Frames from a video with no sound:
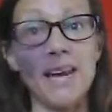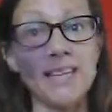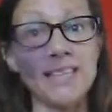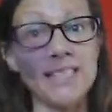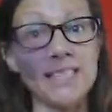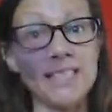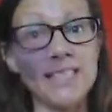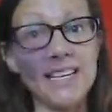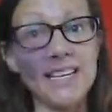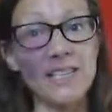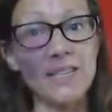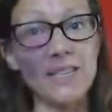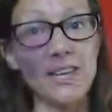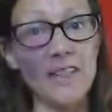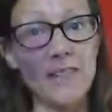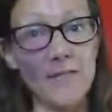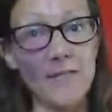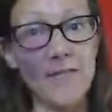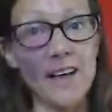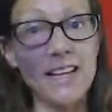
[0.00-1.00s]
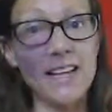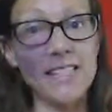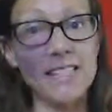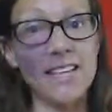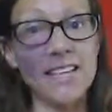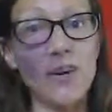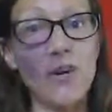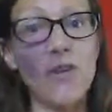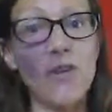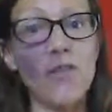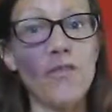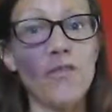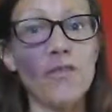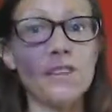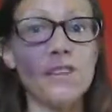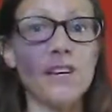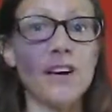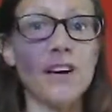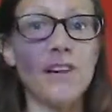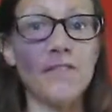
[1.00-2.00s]
As I said, you'd get the flattening of
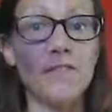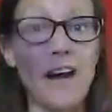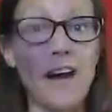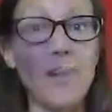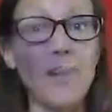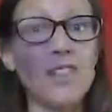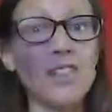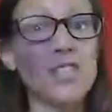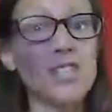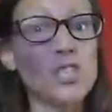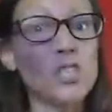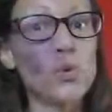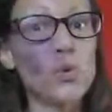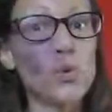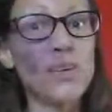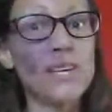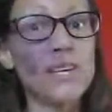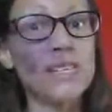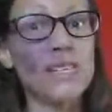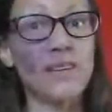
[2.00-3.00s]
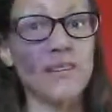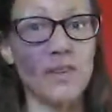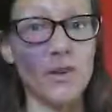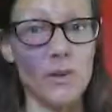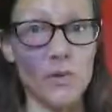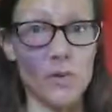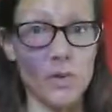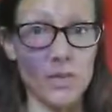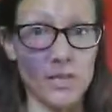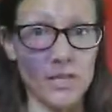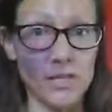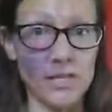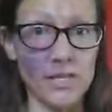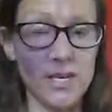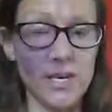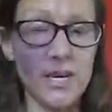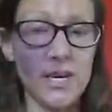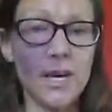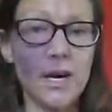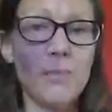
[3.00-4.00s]
the diaphragm and the squeezing of the organs.